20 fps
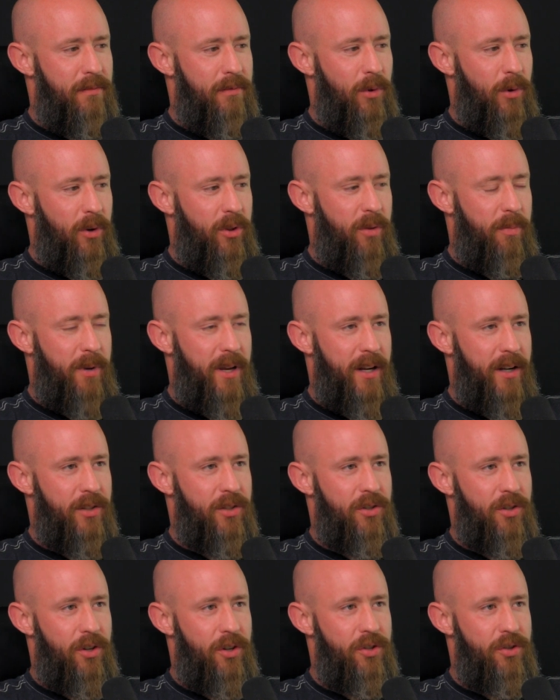orthopedic
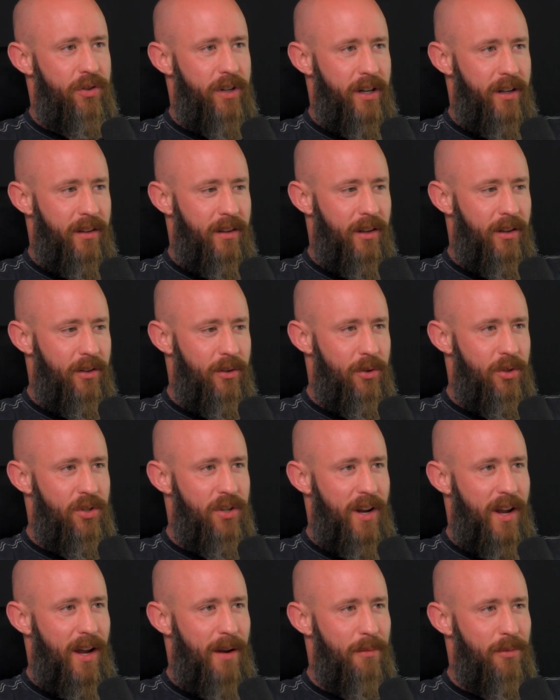surgery, they'll do
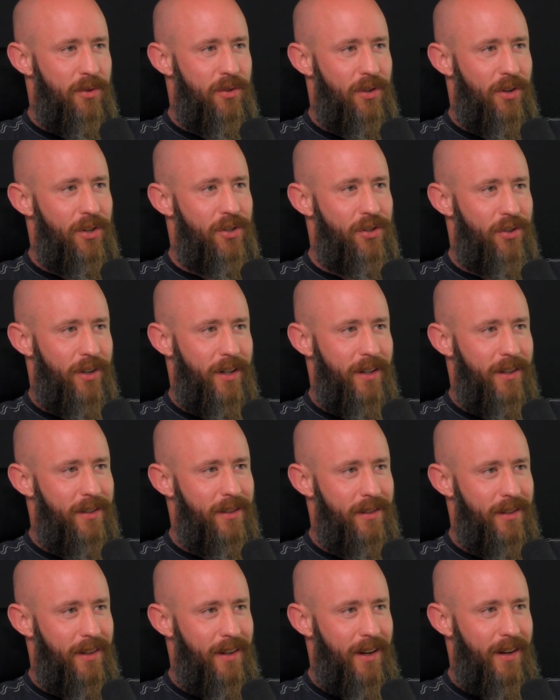sham
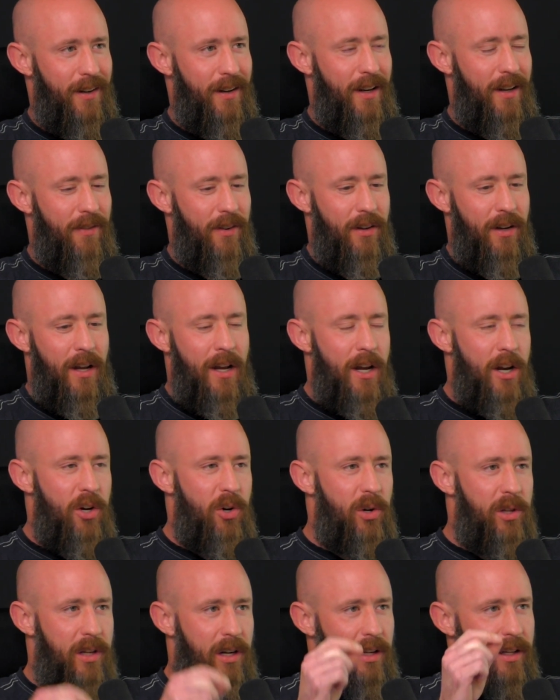surgeries and even
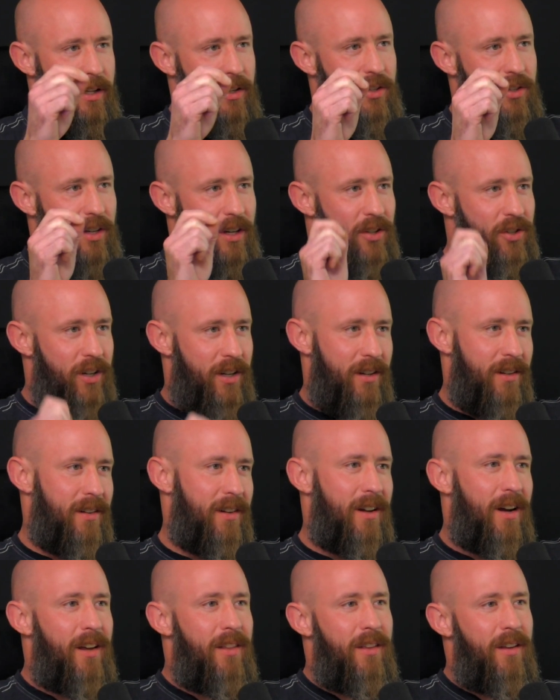do a little incision
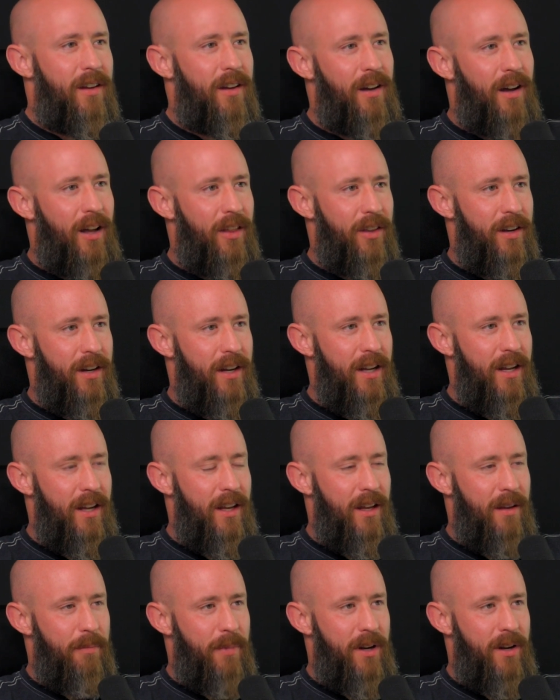on the
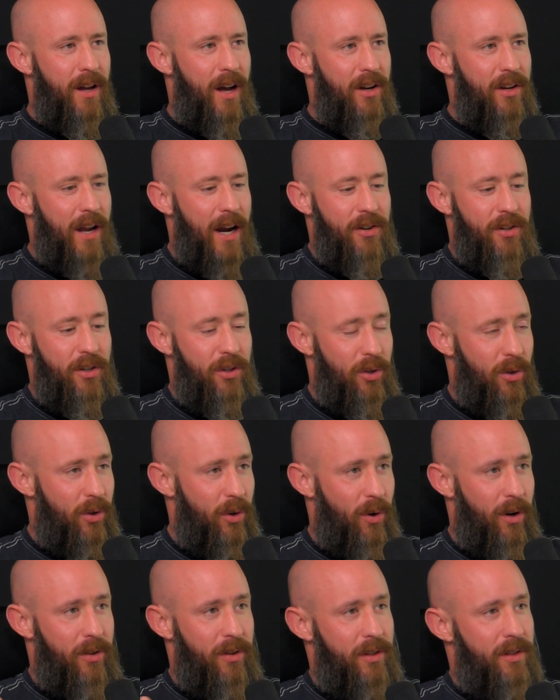knee, but not actually do
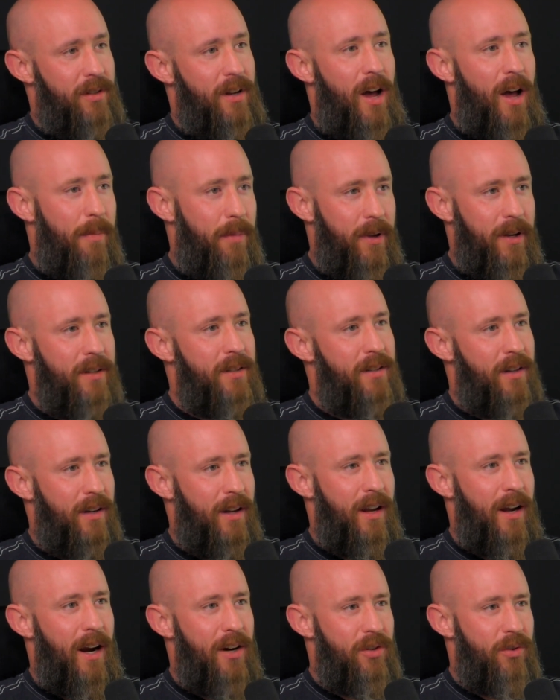the orthoscopics
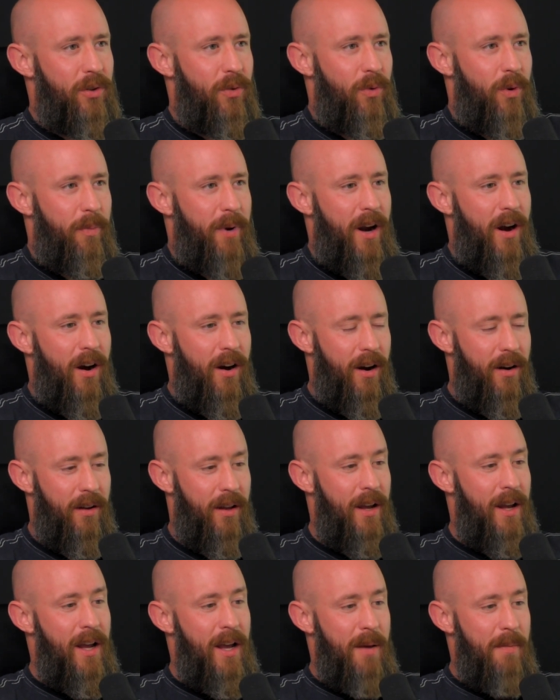and actually the repair.
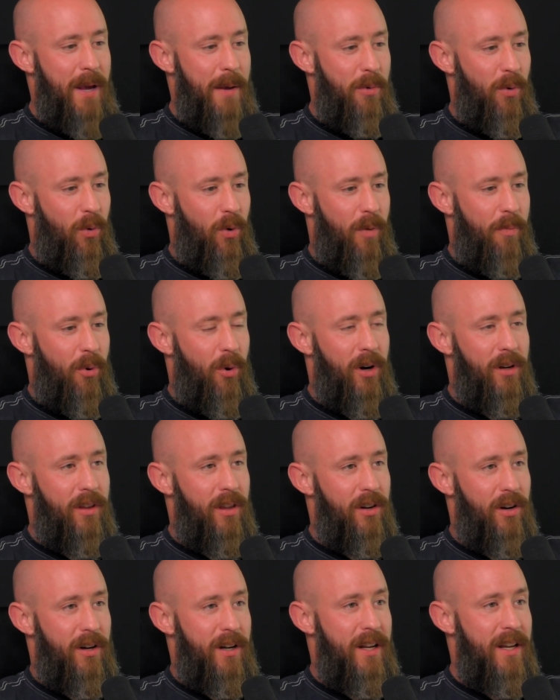And people will report
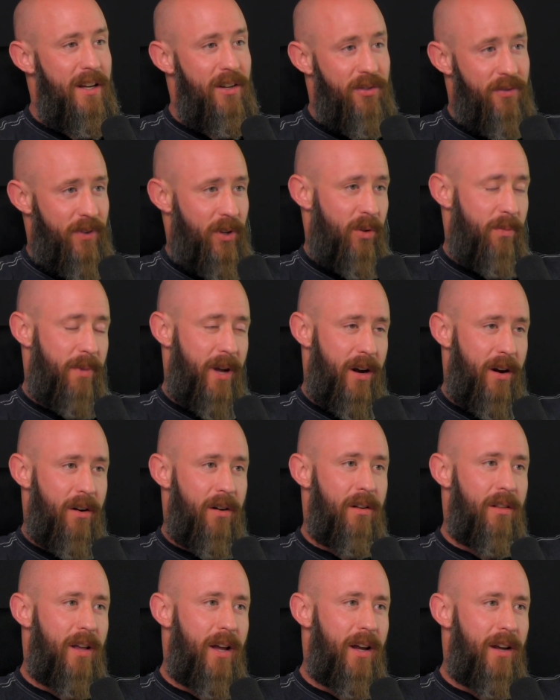that their knees feel
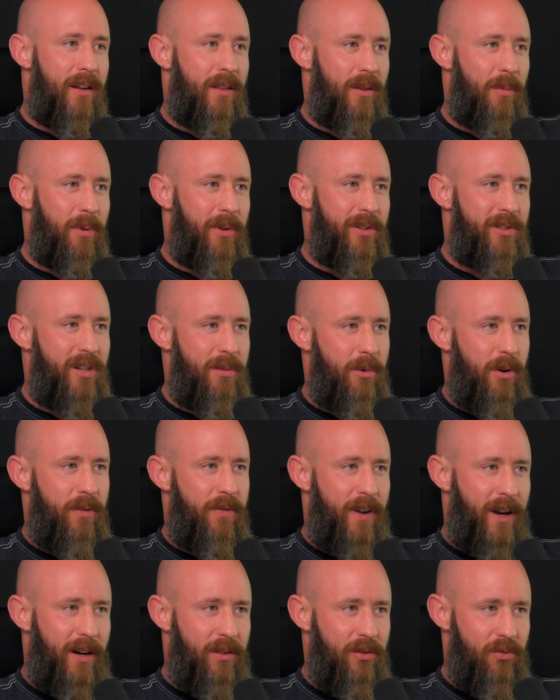better. Like, the placebo
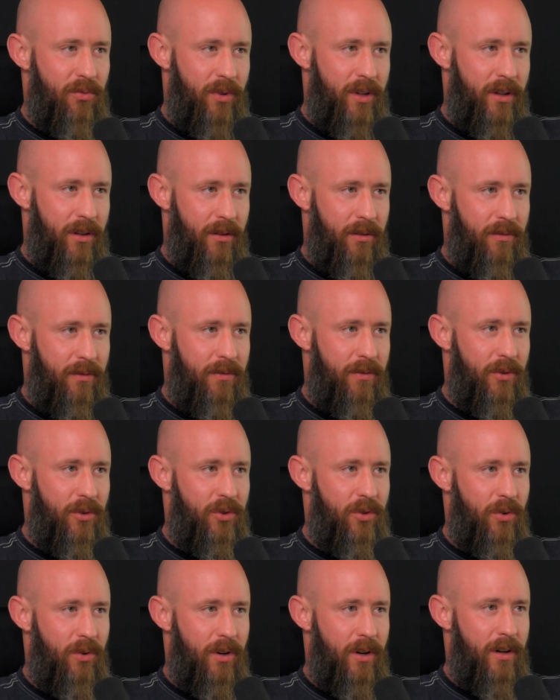effect is real for
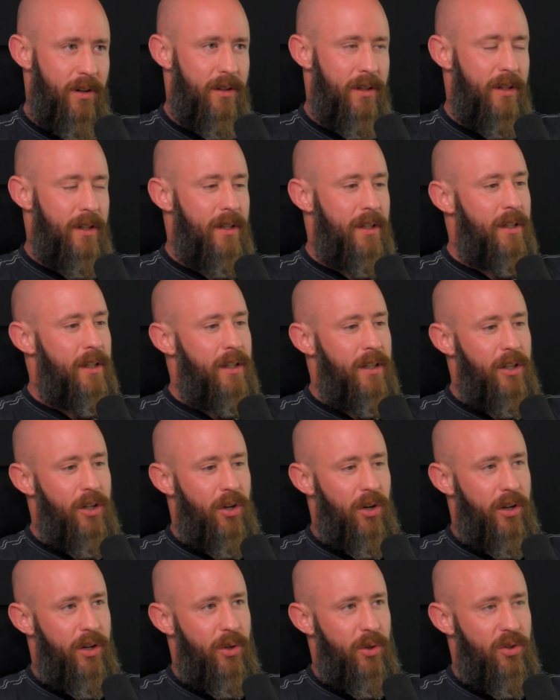sure.
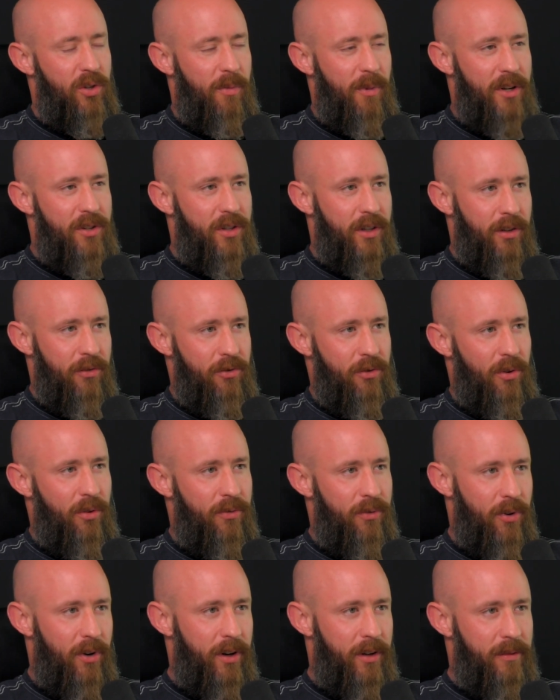And you only do so much to control
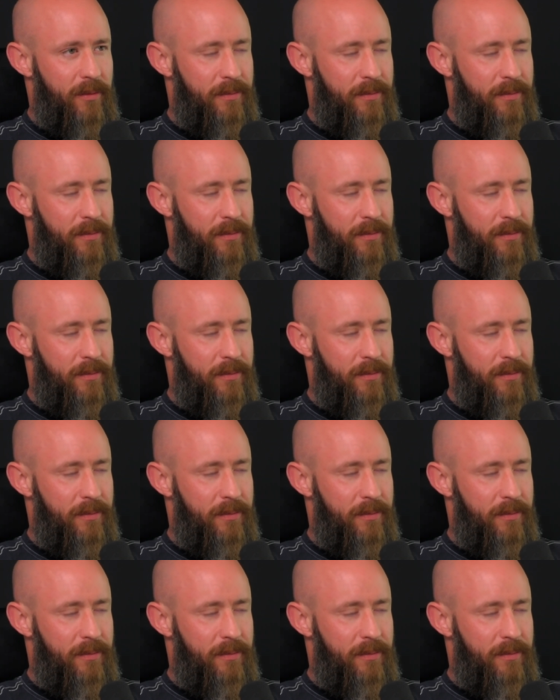for it.